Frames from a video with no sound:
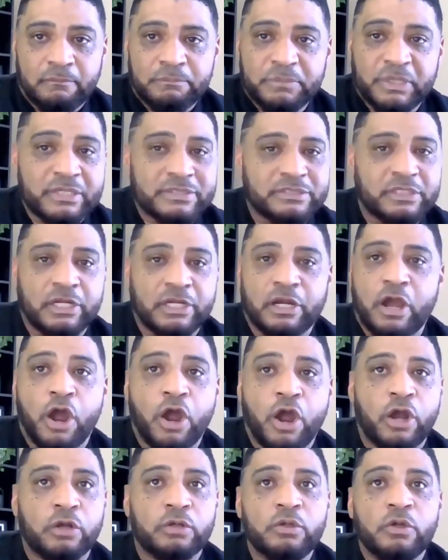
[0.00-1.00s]
because there
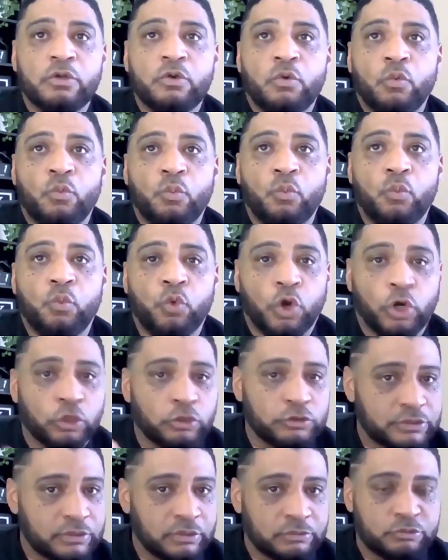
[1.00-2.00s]
are
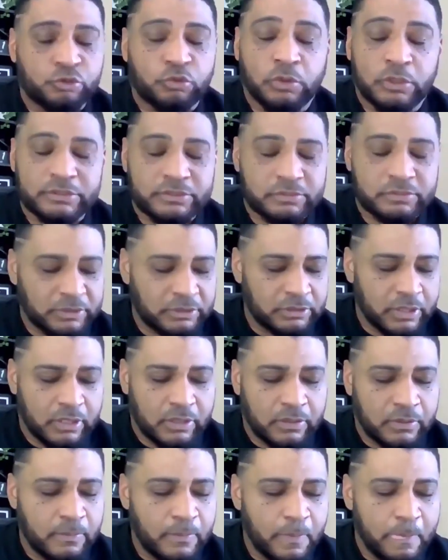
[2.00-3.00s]
worse, trust me,
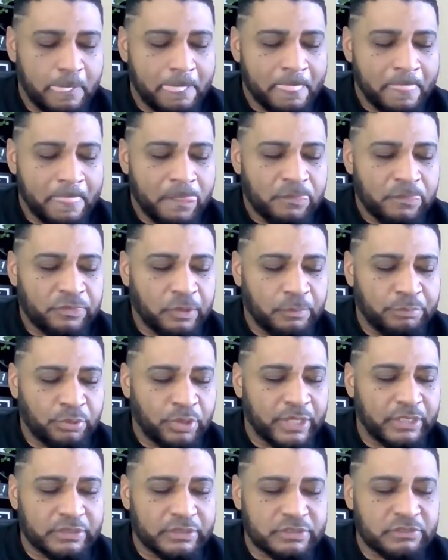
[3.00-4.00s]
y'all. The
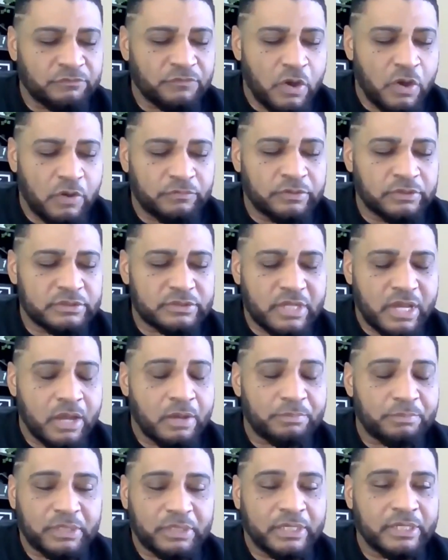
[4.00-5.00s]
breakage involved in these
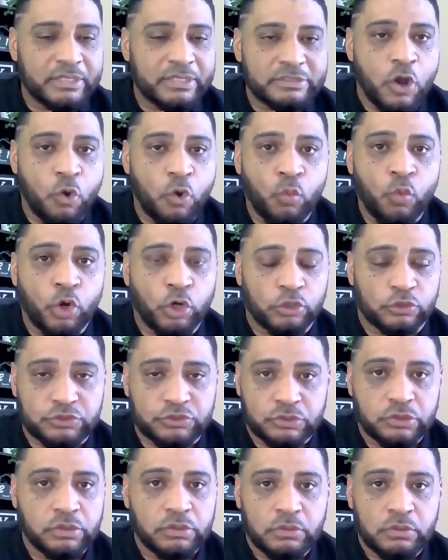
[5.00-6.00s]
comp plans are
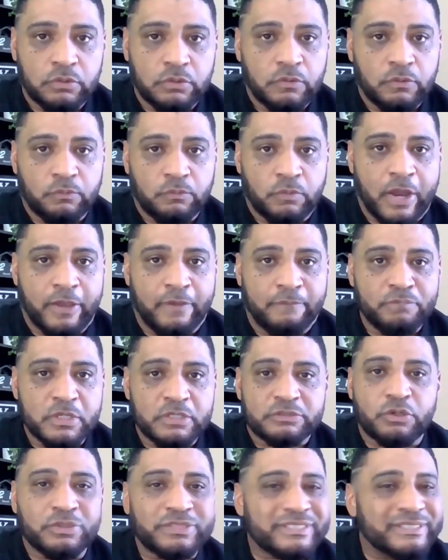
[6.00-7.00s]
worse, right?
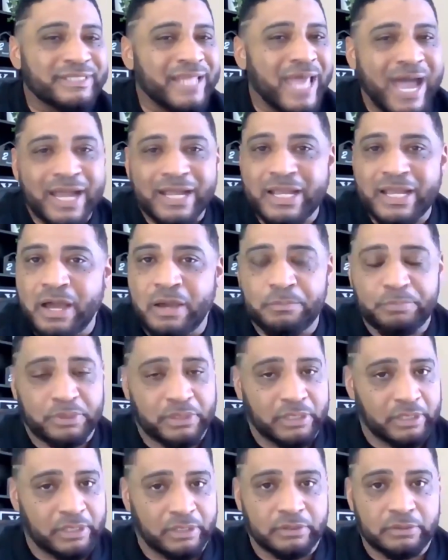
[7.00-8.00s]
So it's not comp
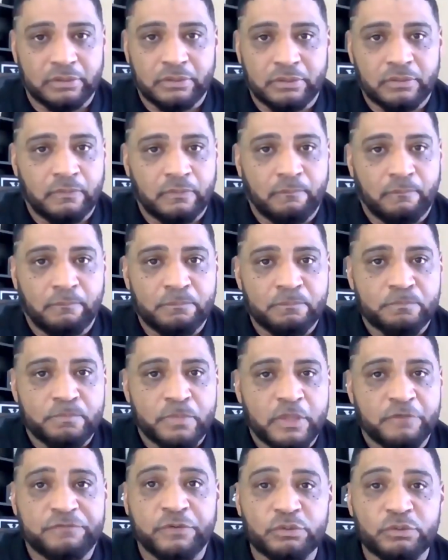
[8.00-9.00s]
plan.
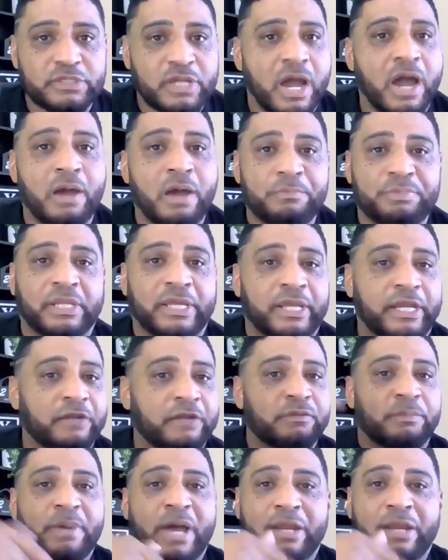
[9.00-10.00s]
If it was comp plan,
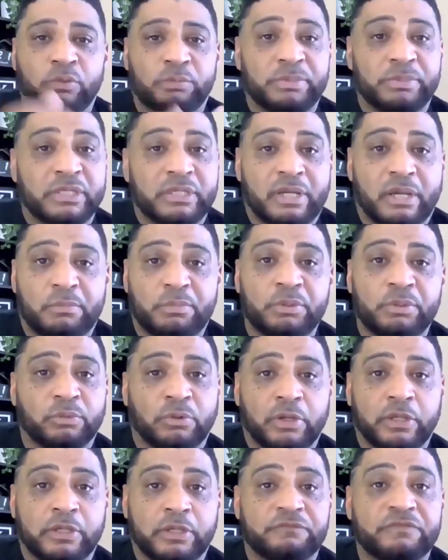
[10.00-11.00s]
everybody would be in our
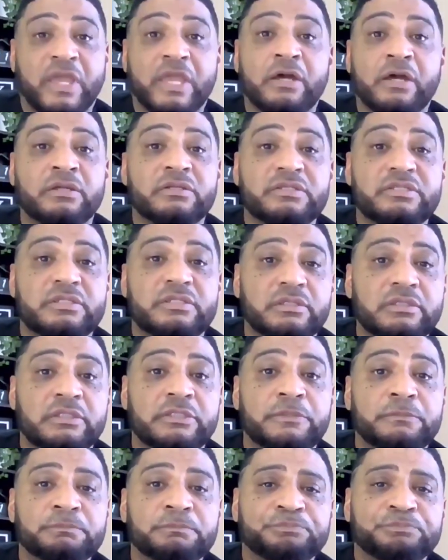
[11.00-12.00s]
boomerang if they understood